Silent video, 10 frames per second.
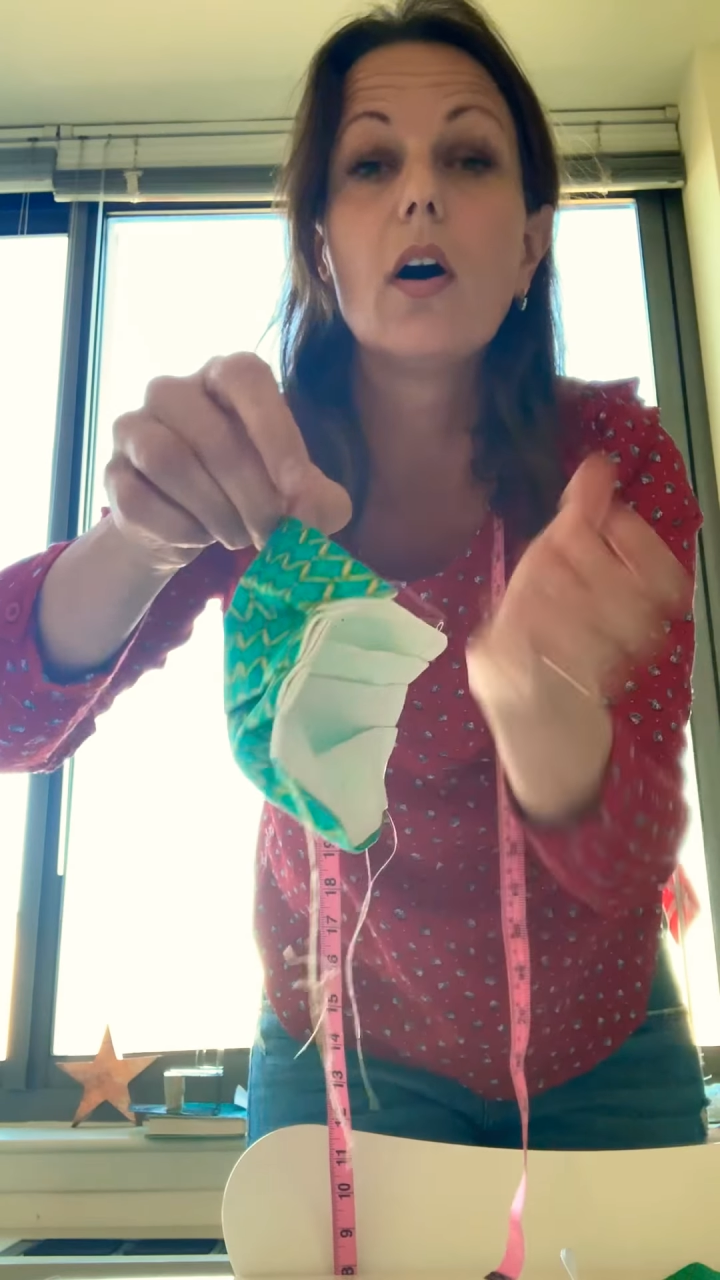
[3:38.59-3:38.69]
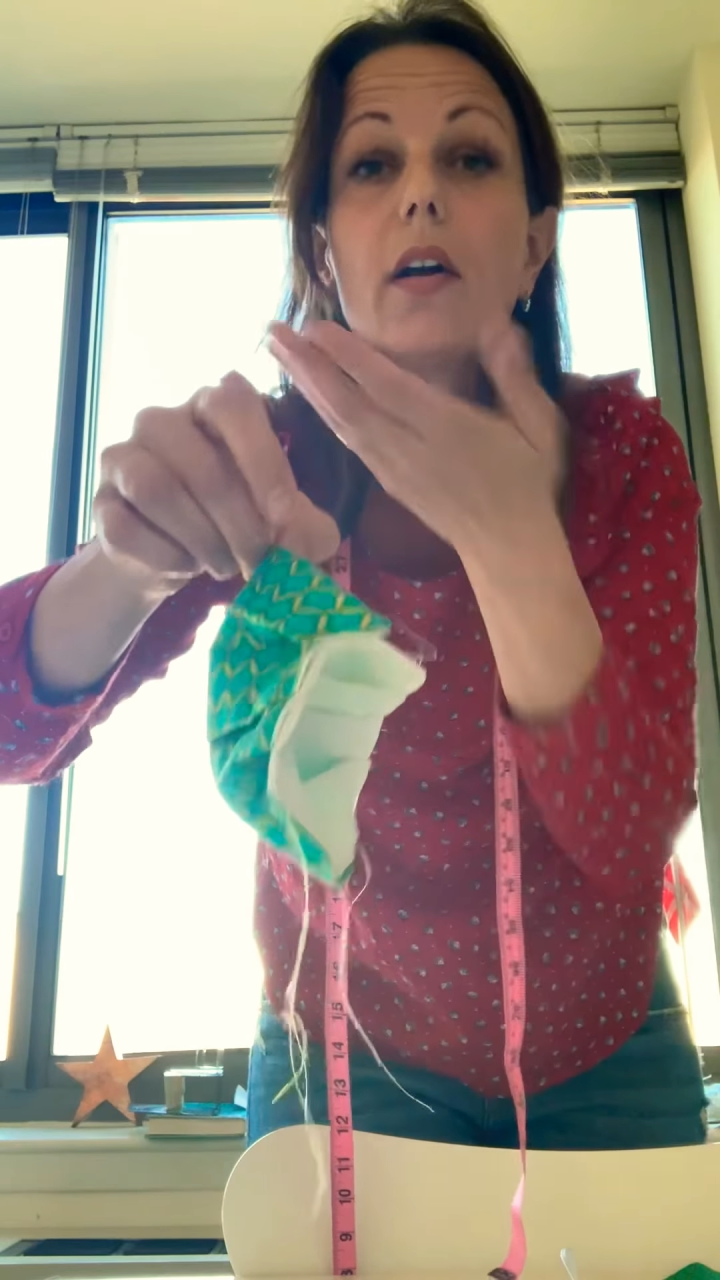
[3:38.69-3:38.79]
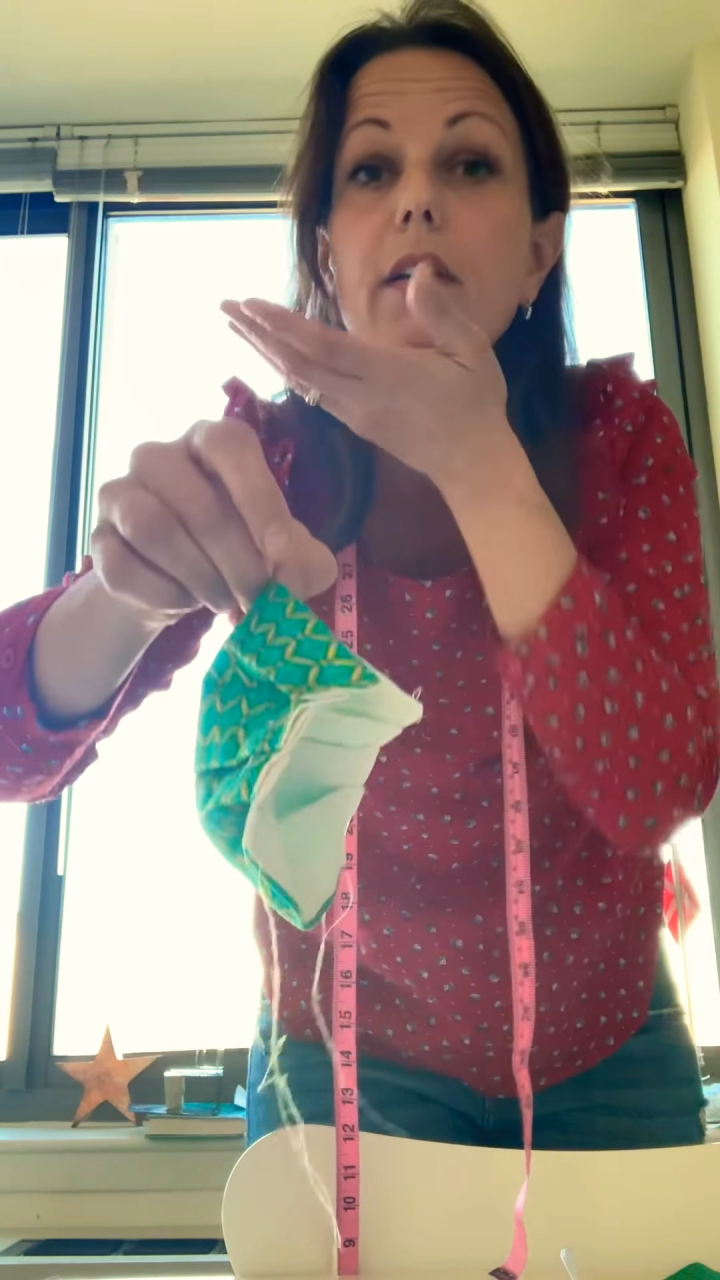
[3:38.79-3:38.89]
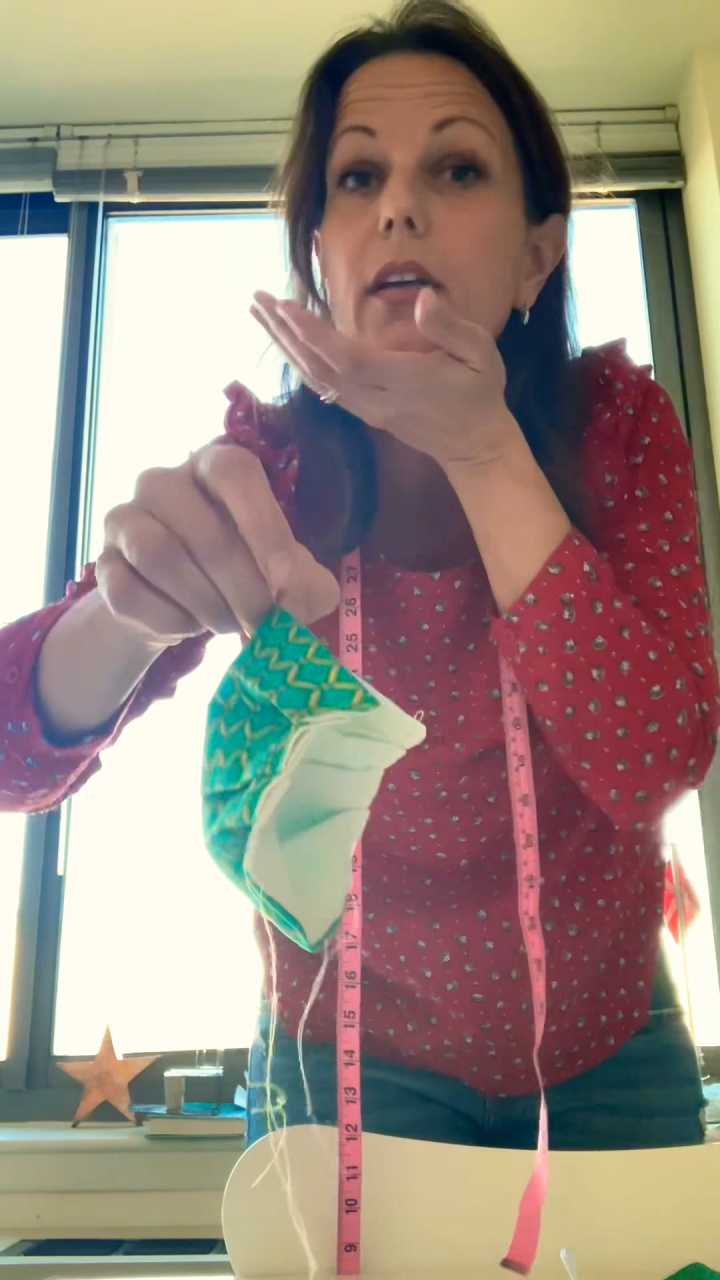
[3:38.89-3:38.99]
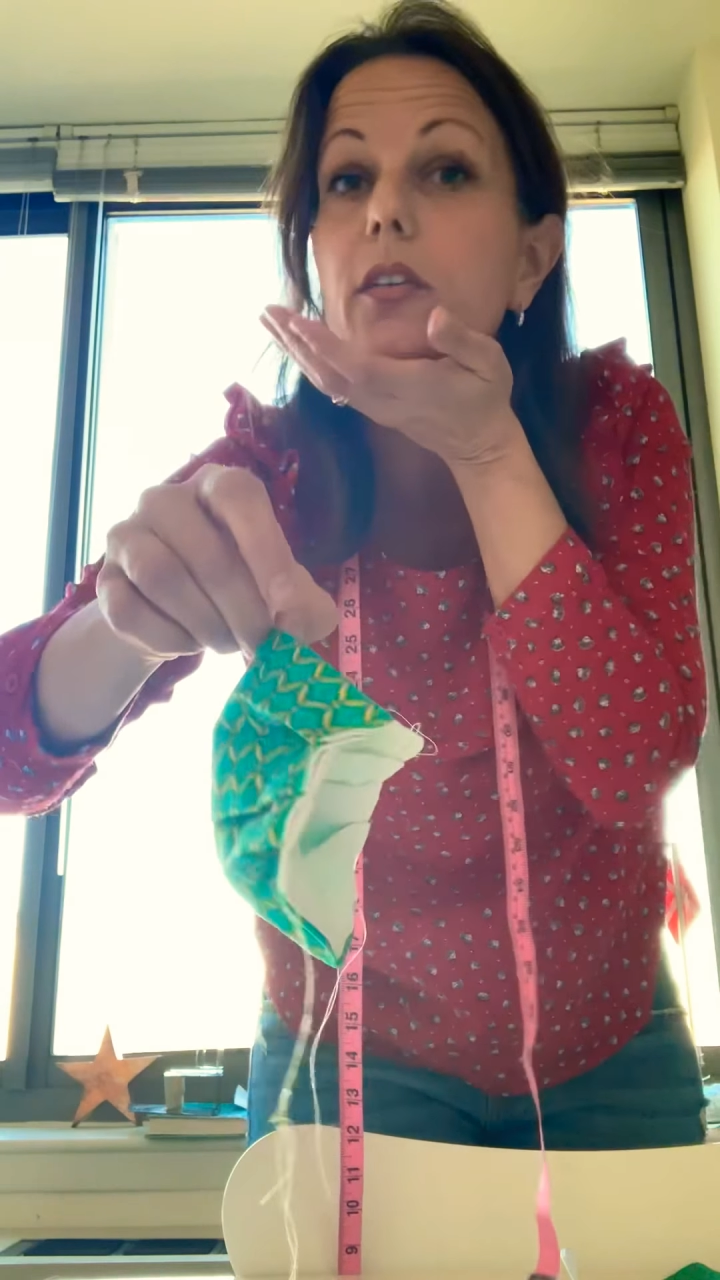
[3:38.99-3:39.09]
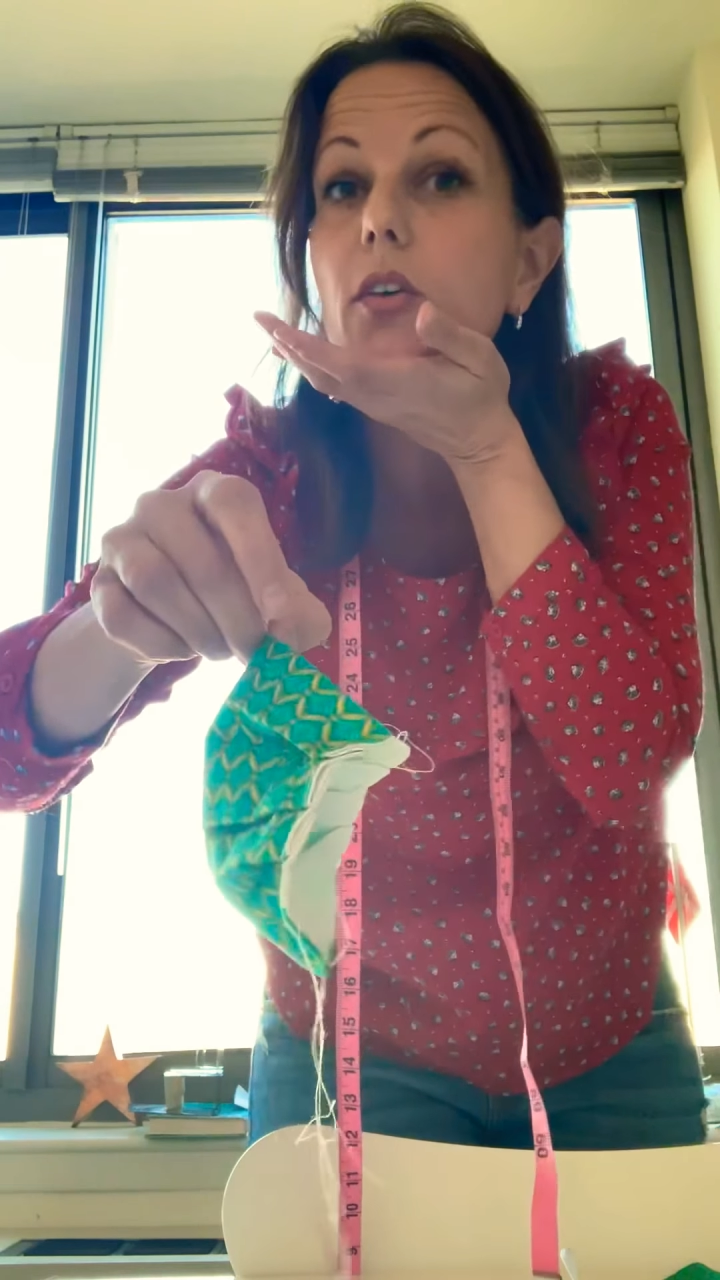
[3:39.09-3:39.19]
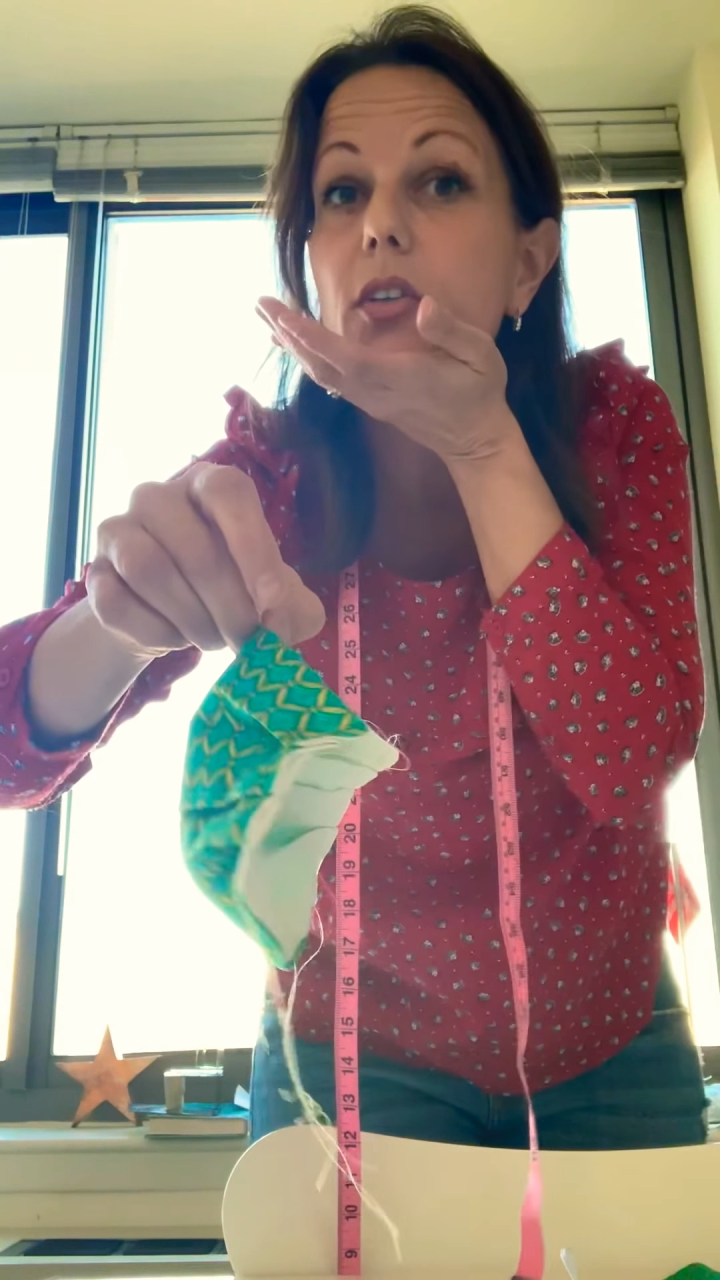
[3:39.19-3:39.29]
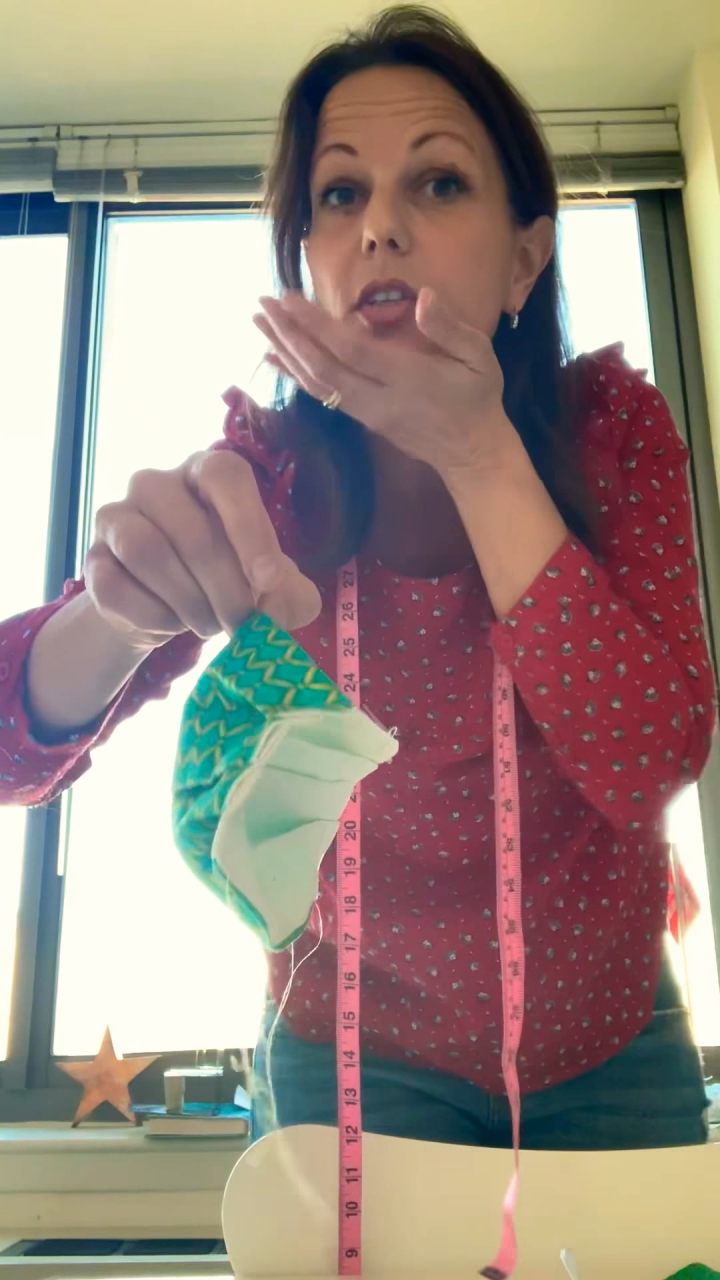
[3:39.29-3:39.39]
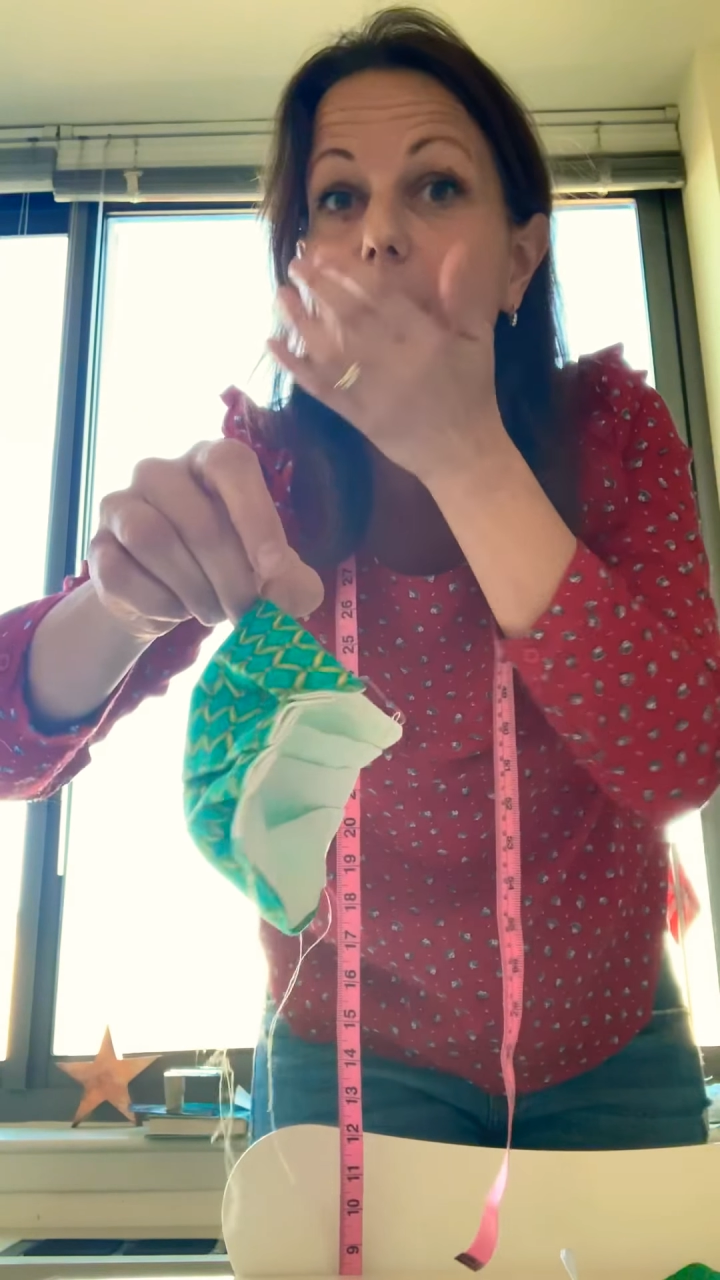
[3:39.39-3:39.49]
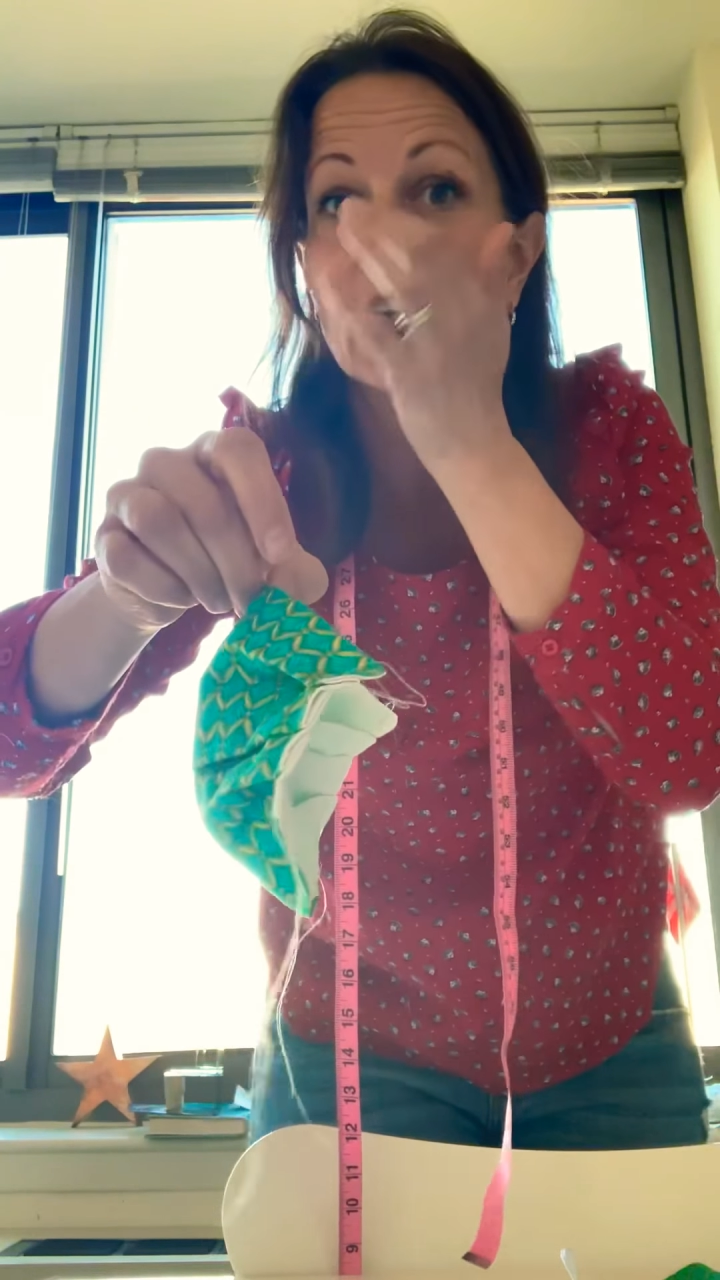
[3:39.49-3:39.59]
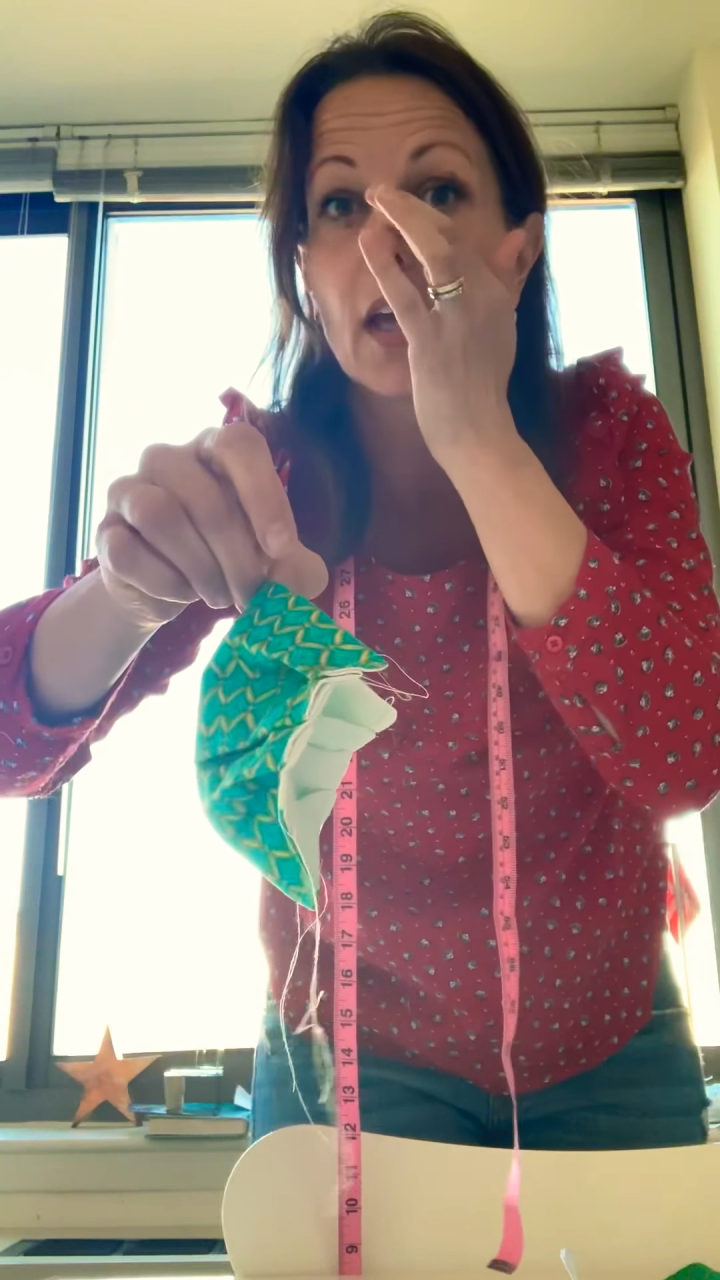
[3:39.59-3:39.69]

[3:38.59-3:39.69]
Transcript: under your chin